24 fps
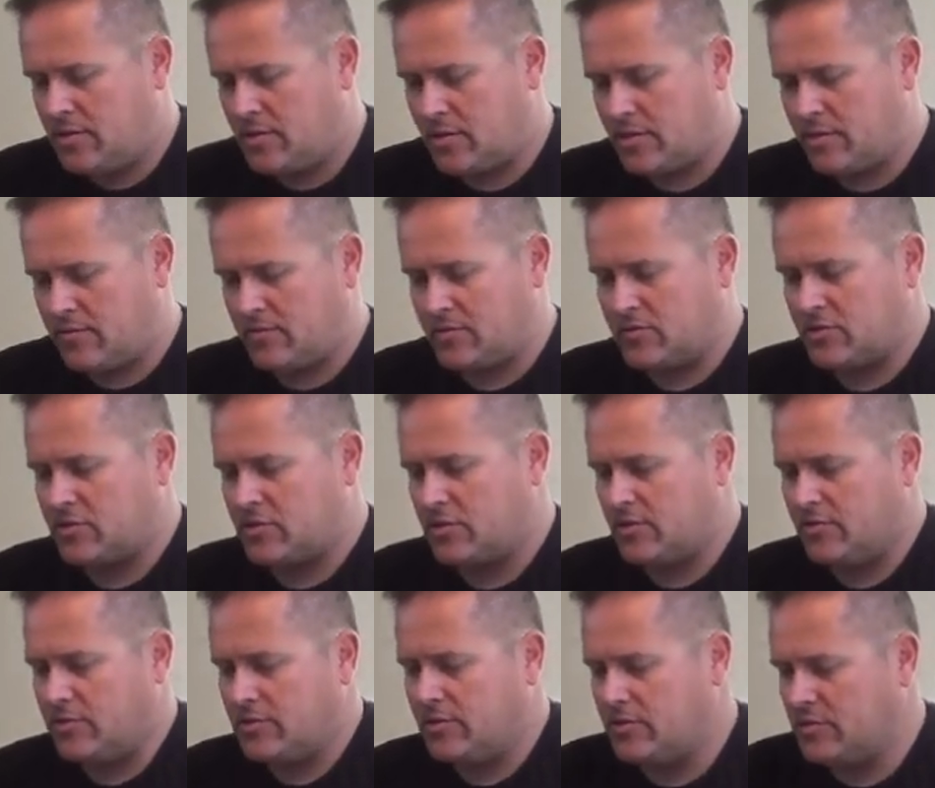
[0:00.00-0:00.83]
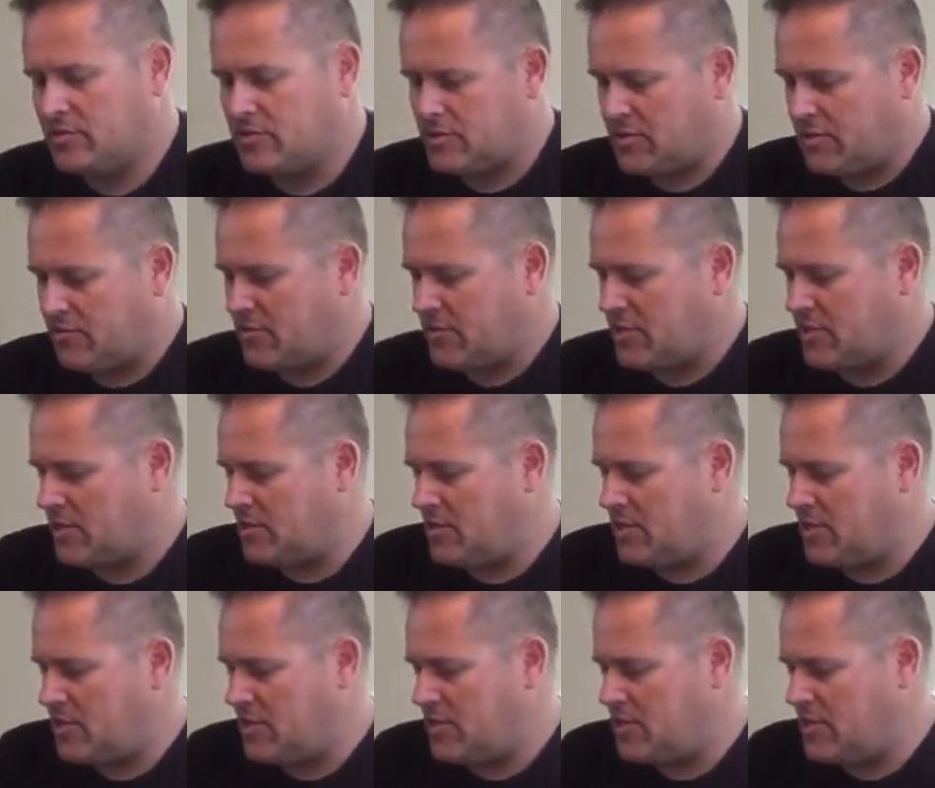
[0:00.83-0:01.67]
You have servos, everything
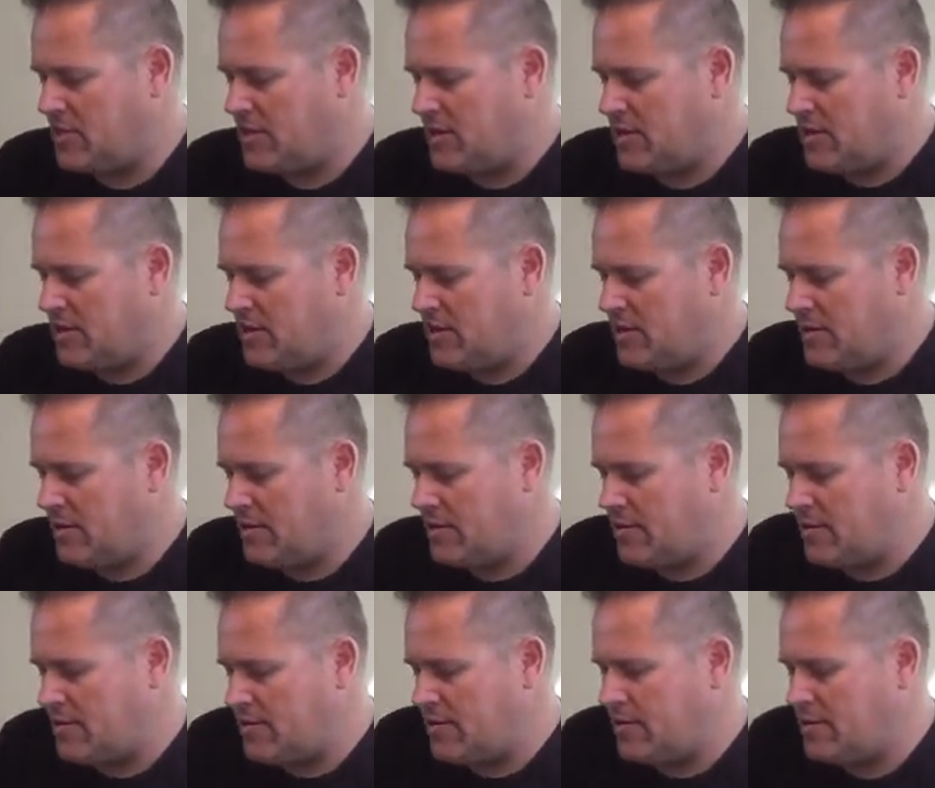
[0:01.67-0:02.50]
you need there.